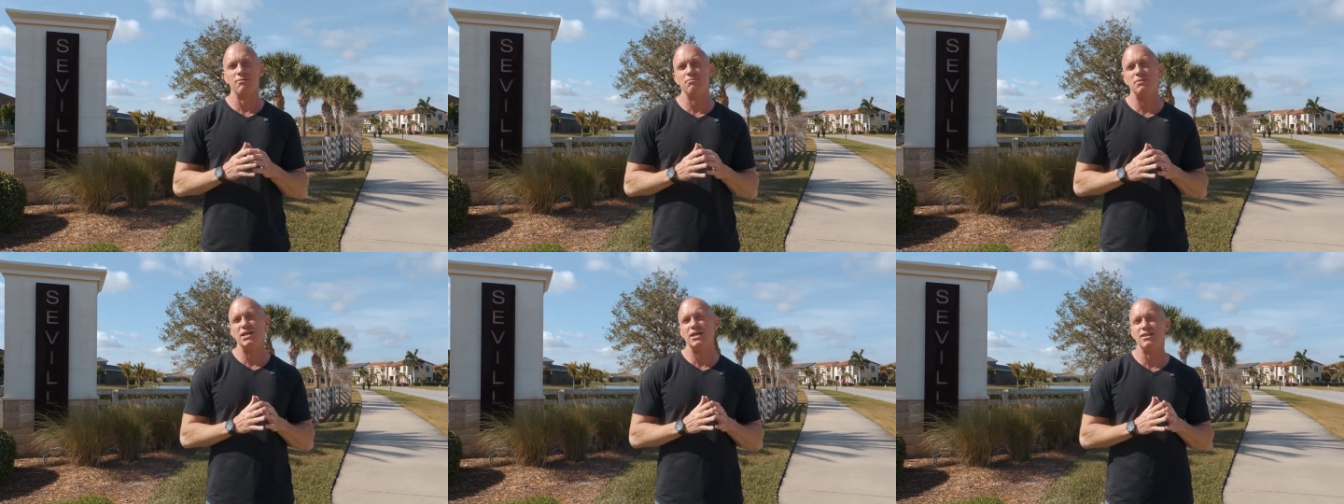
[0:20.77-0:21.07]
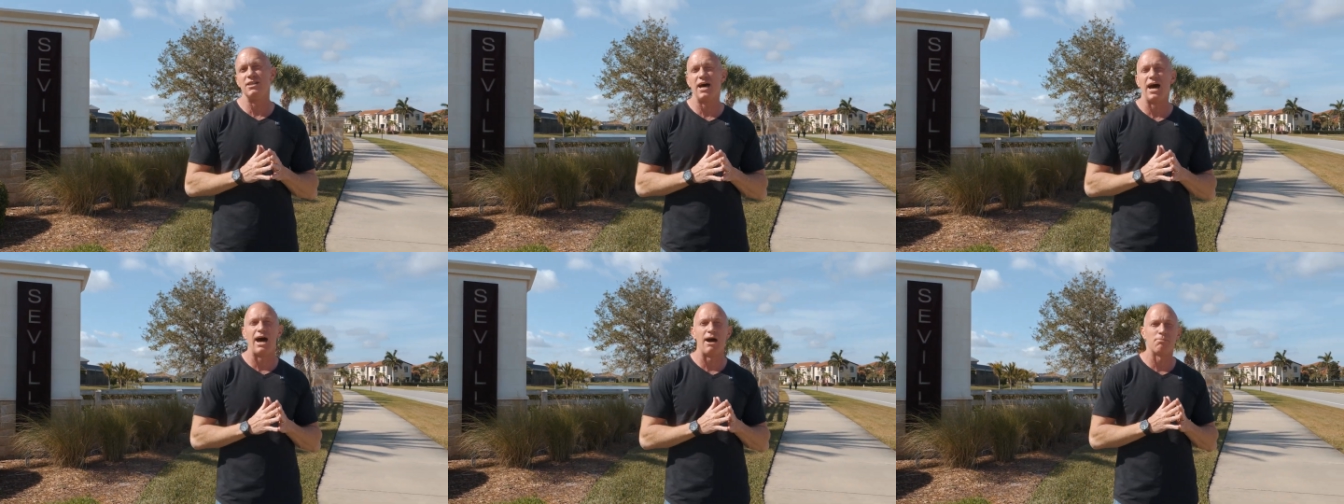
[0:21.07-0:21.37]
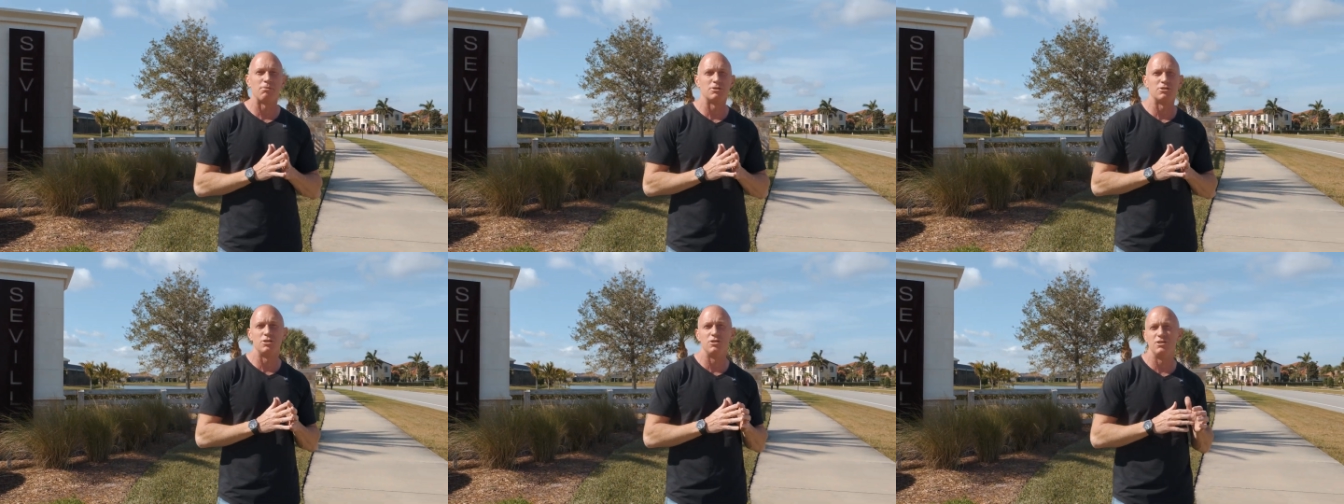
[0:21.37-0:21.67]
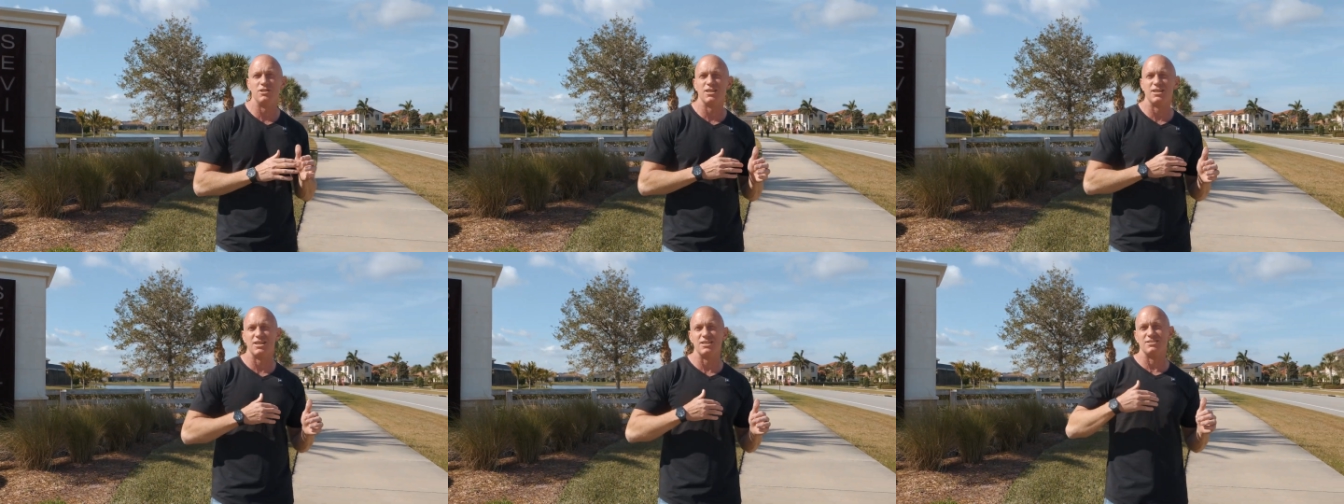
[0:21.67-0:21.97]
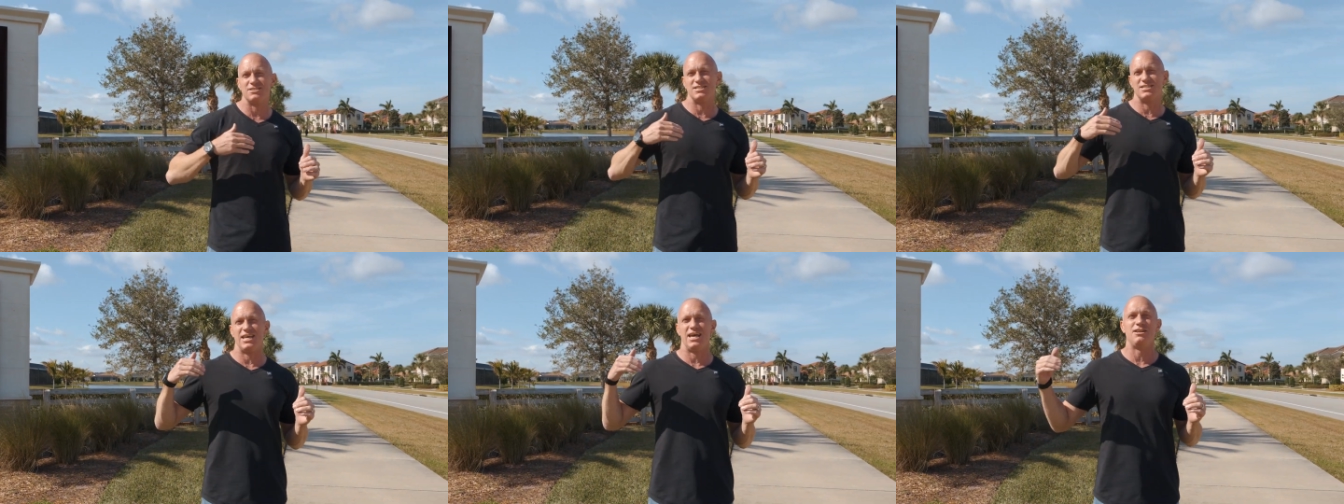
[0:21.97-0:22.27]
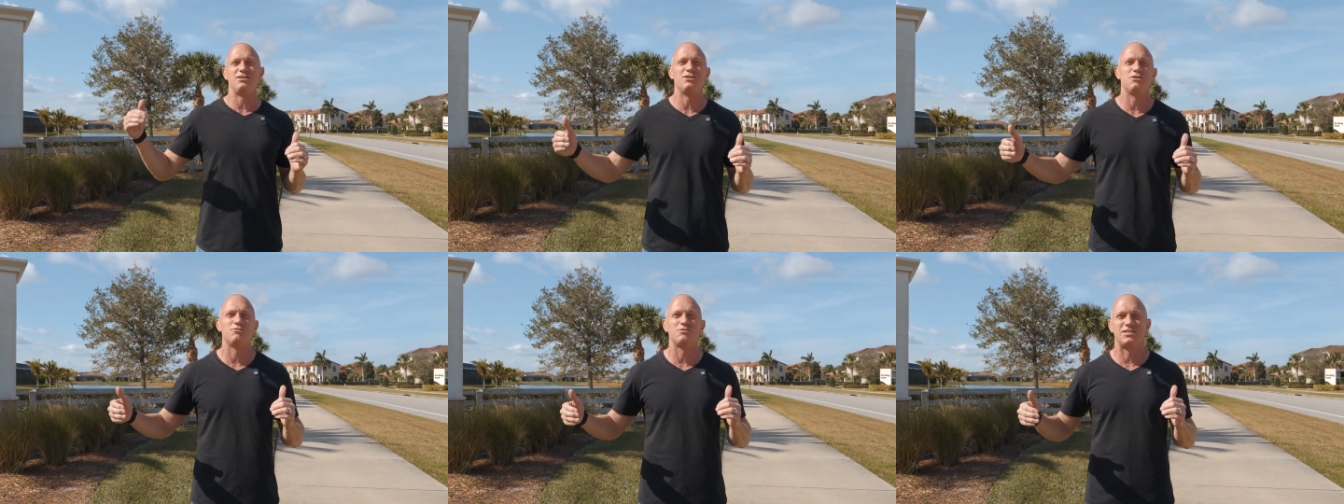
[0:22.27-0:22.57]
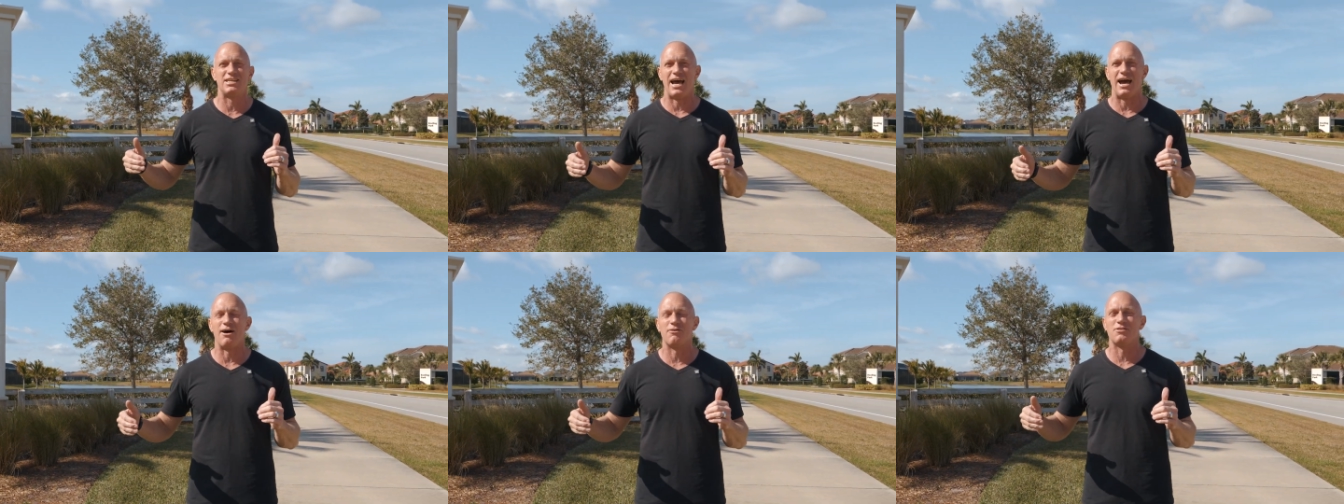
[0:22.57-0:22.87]
me the opportunity to continue
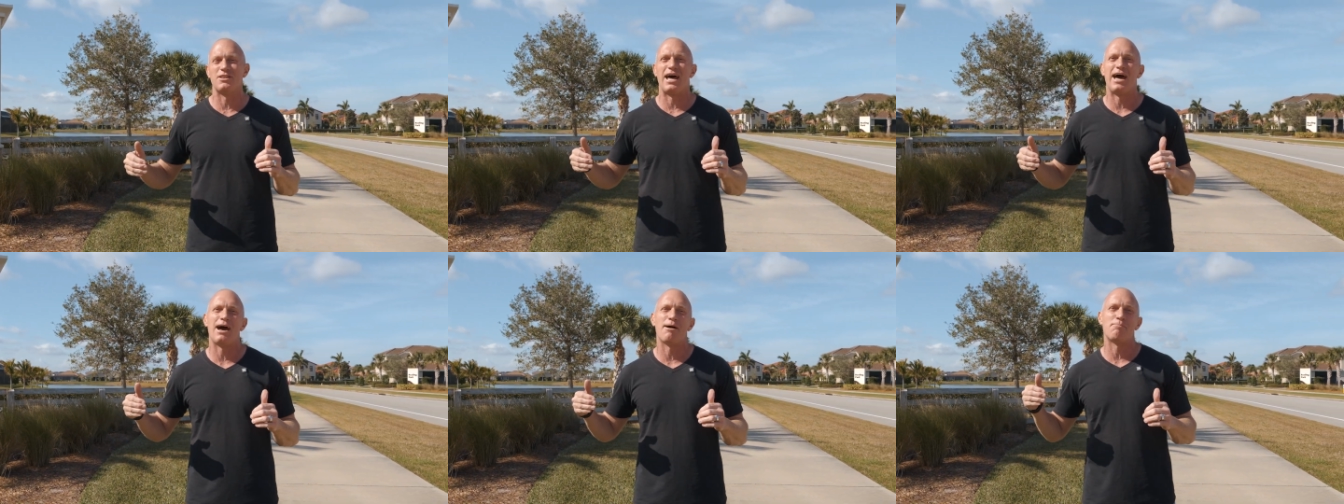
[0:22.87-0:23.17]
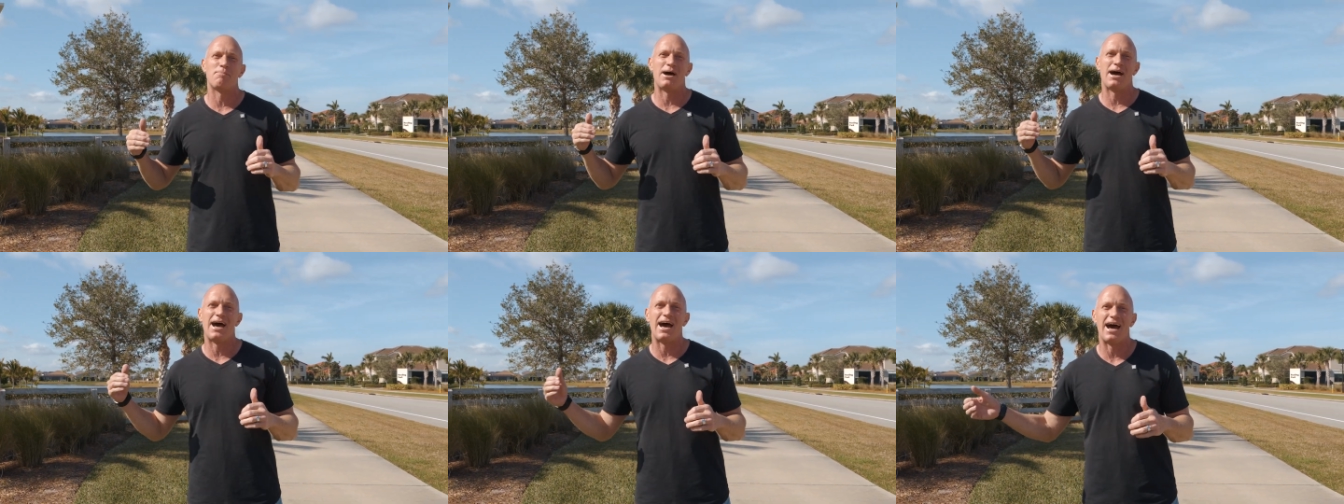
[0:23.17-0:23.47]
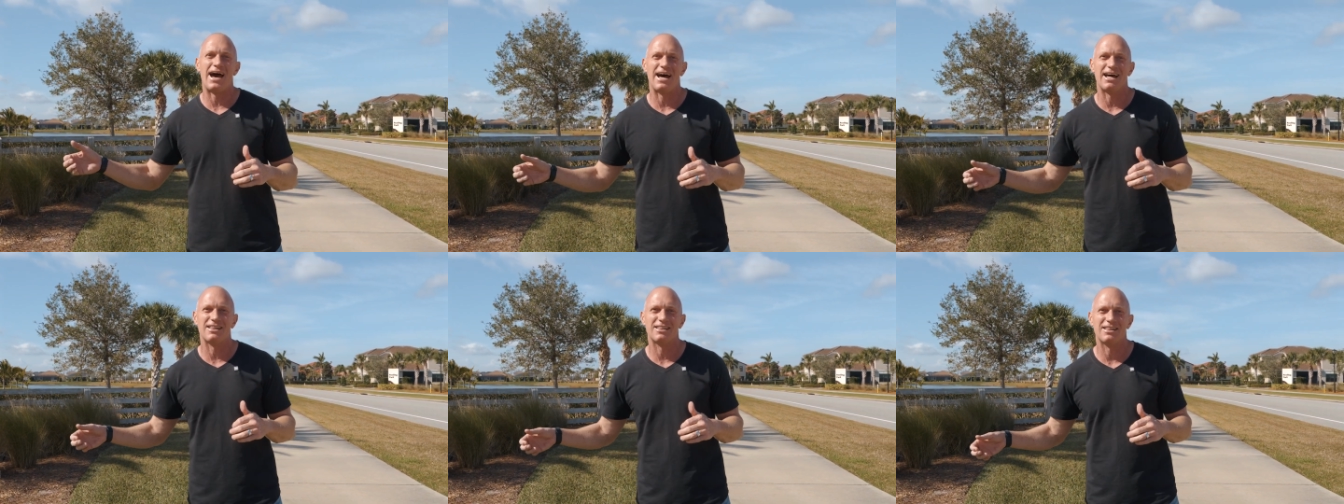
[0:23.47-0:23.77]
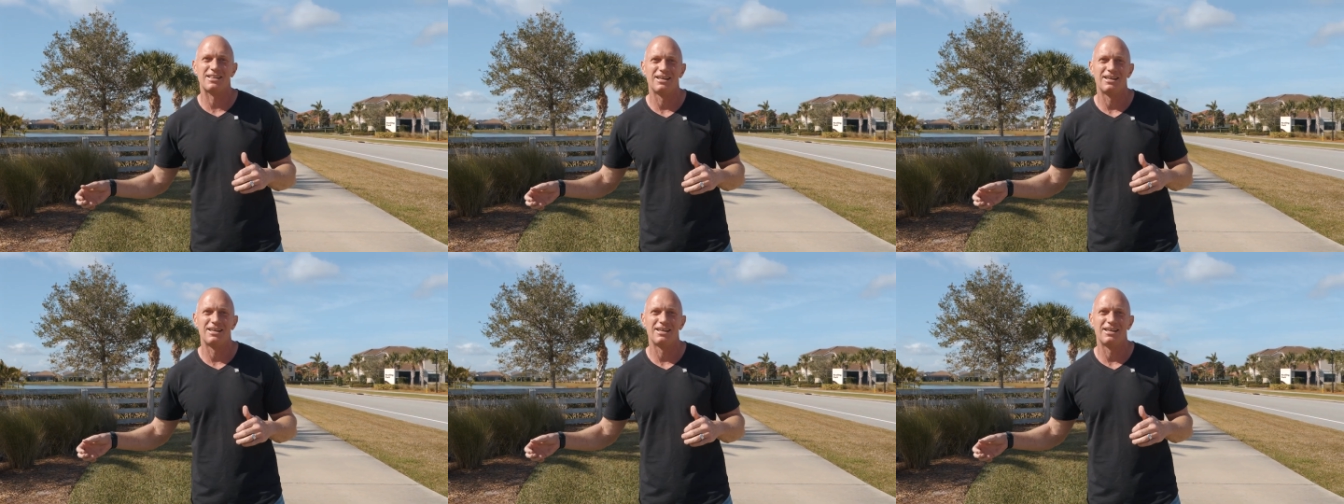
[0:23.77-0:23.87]
down that path.